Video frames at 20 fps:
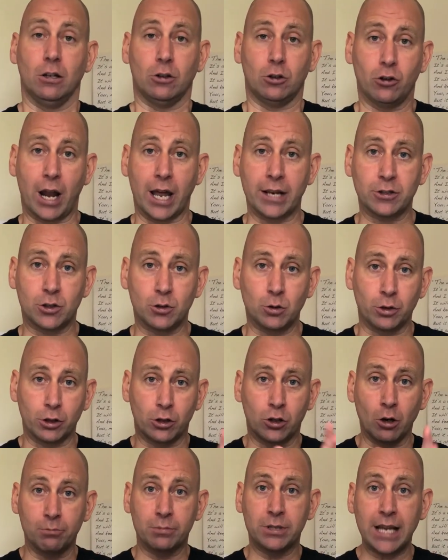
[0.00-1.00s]
Grant sort
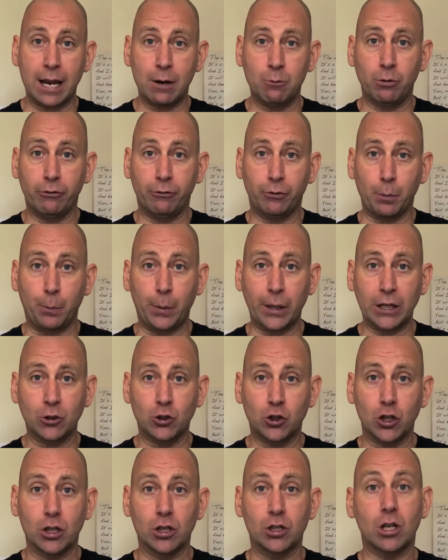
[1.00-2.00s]
of comes out with the
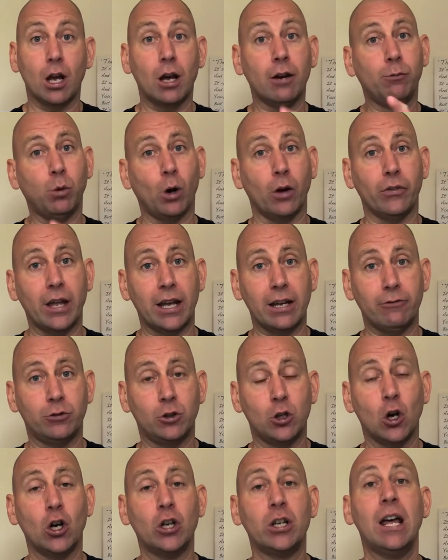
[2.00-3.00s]
pictures of what they've
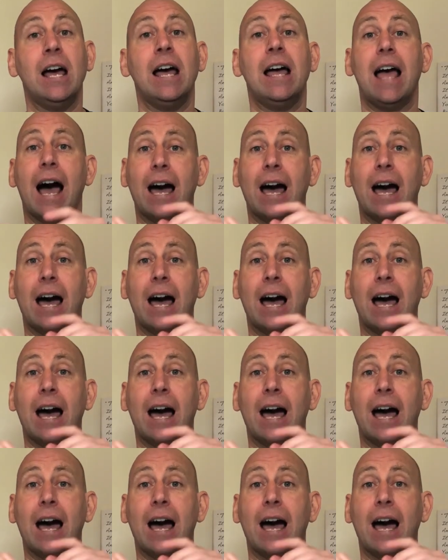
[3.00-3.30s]
done,